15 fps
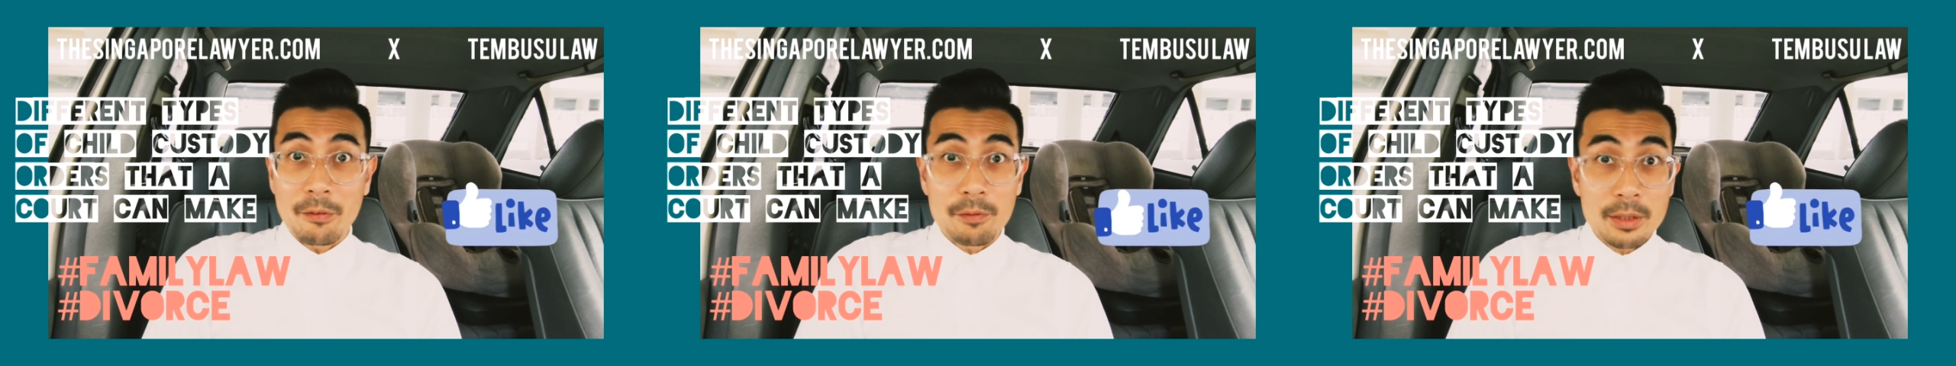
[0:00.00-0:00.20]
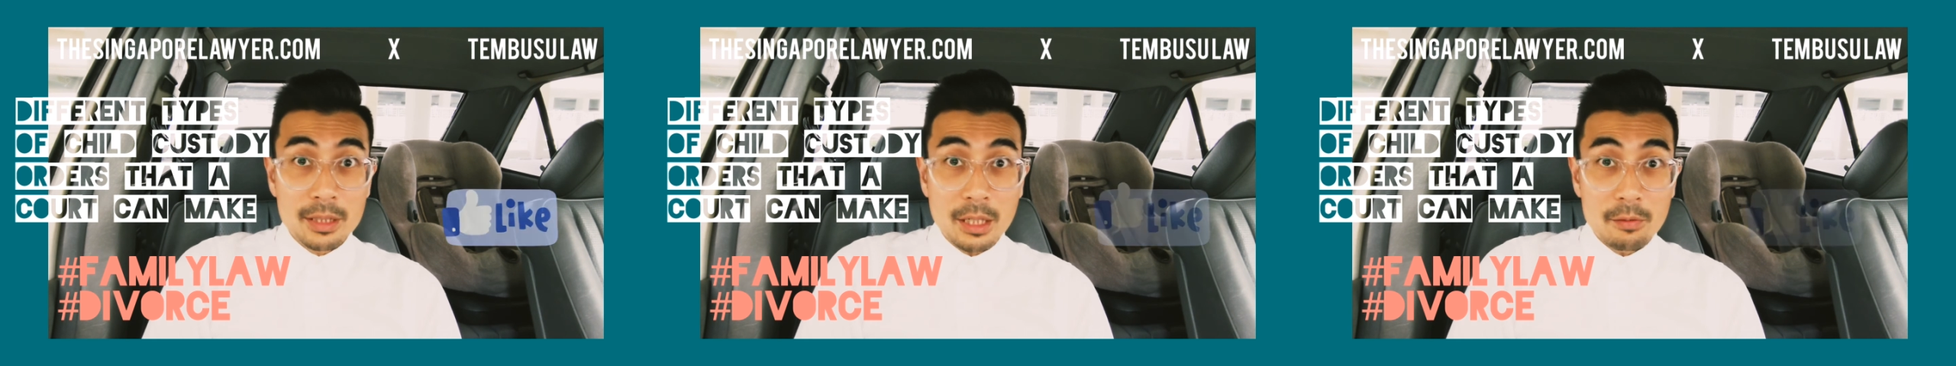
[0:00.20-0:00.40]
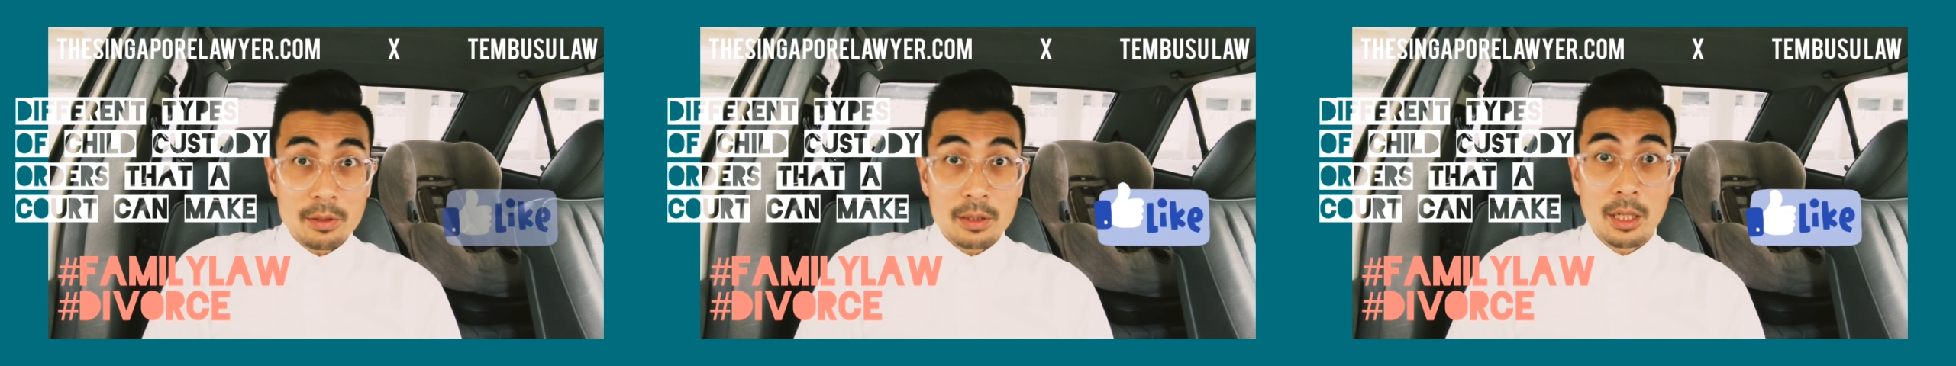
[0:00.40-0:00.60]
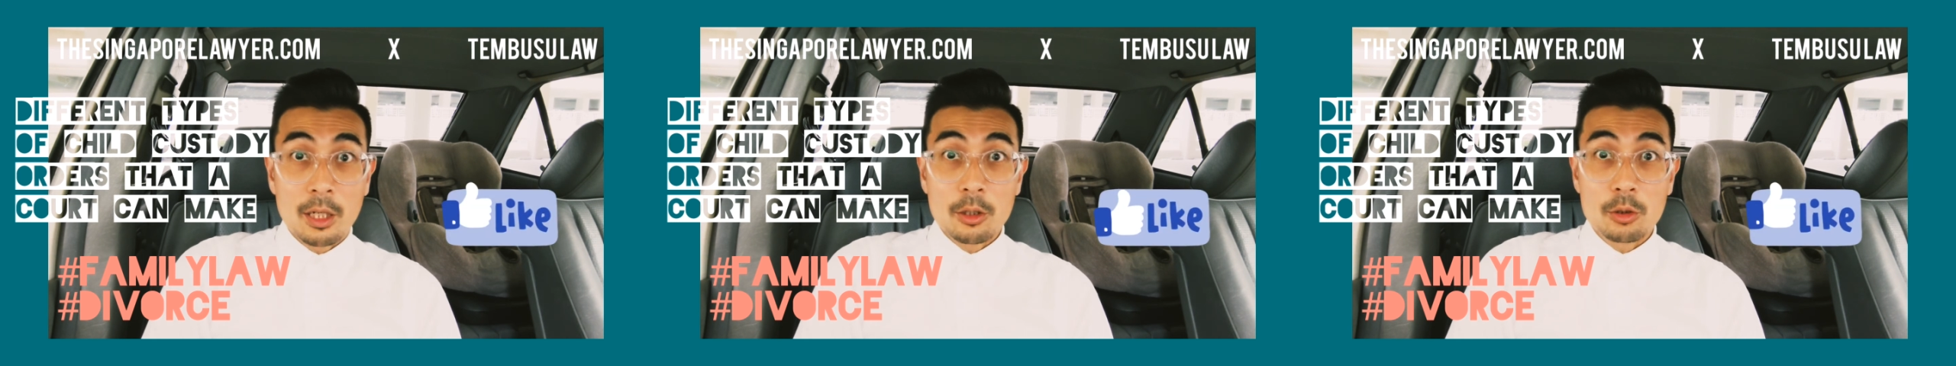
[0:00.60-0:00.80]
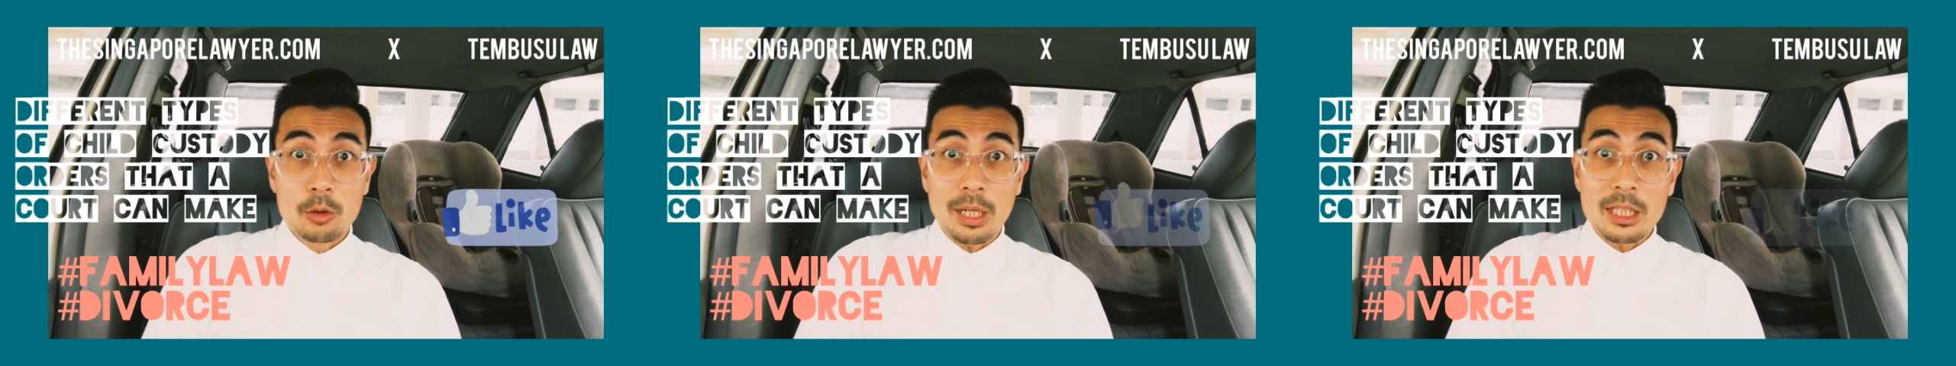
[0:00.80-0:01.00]

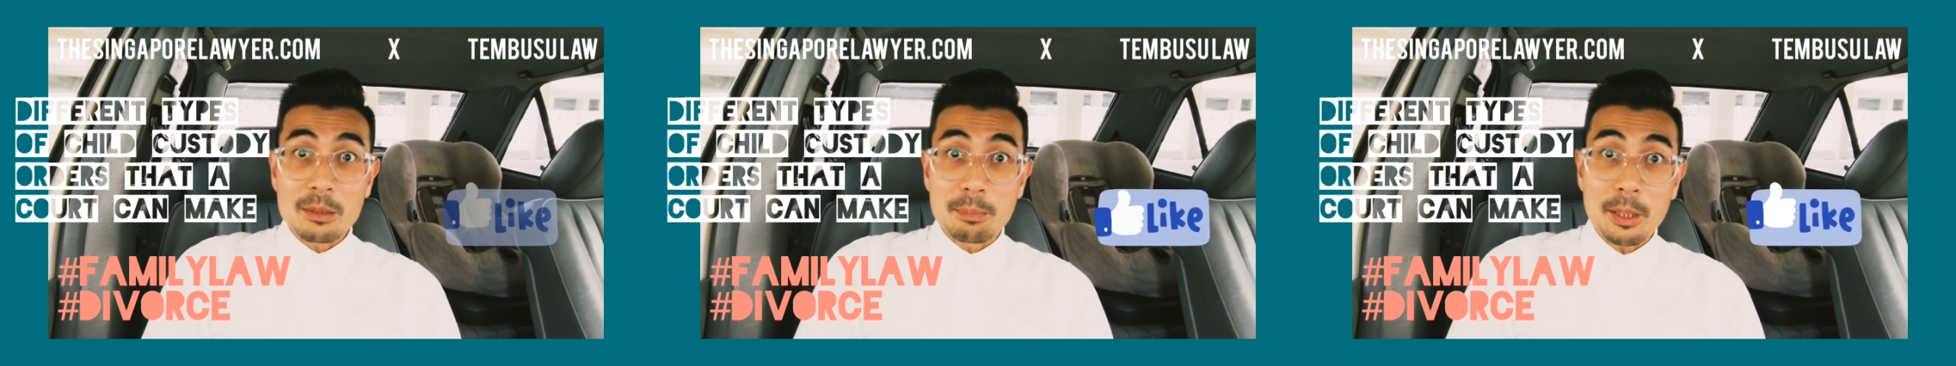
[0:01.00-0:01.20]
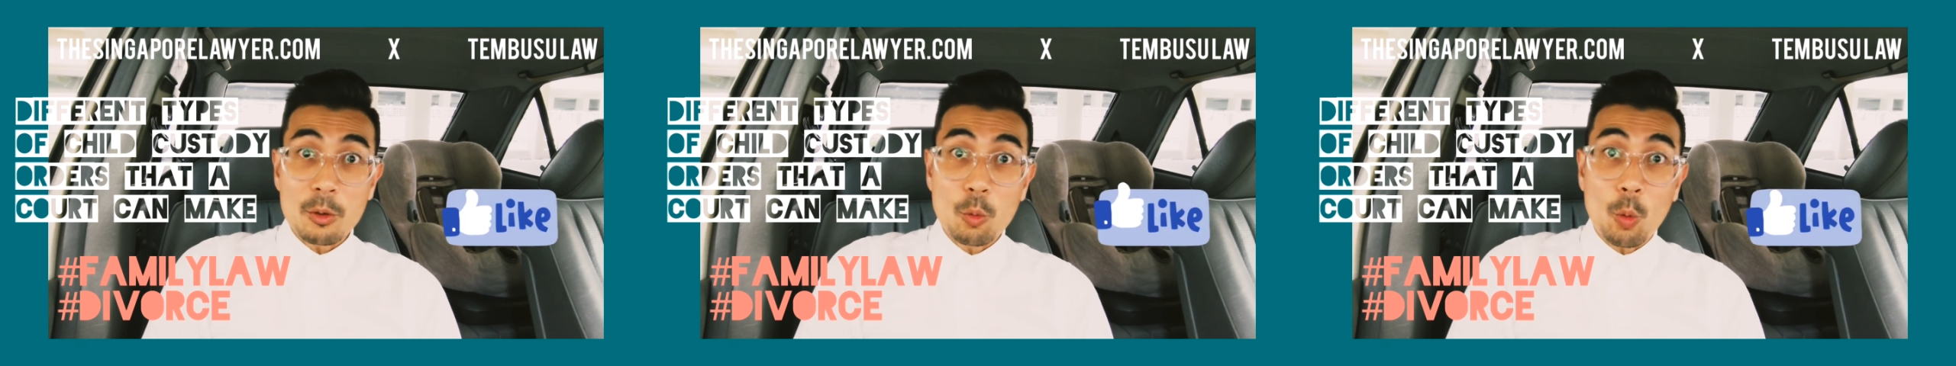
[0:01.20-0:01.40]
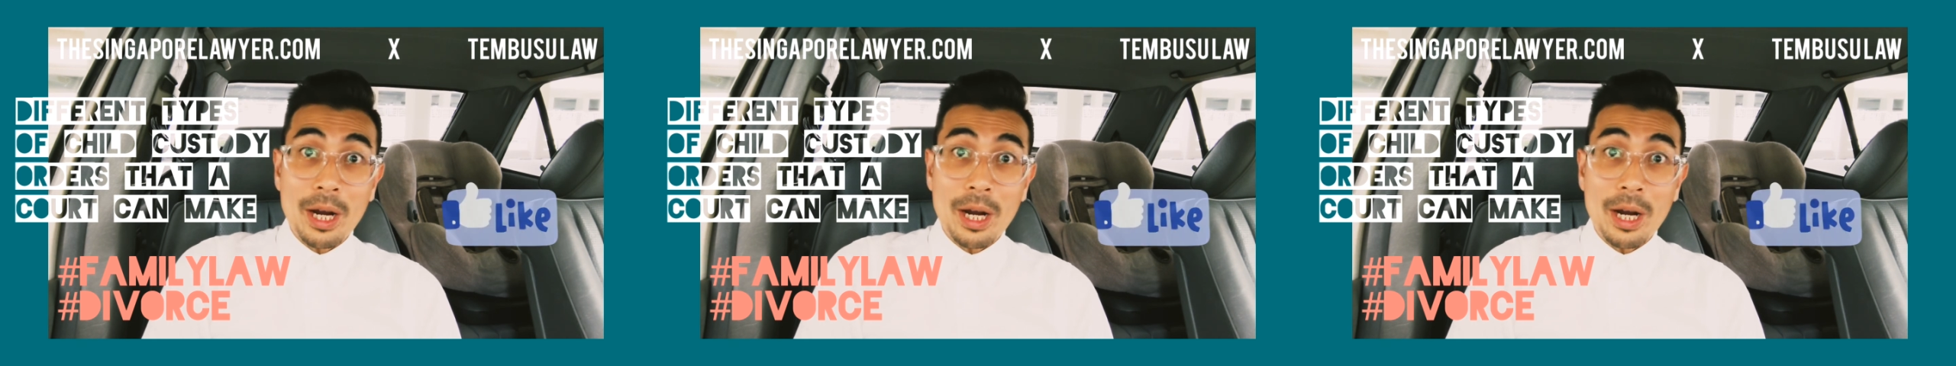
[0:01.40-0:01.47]
affidavit to explain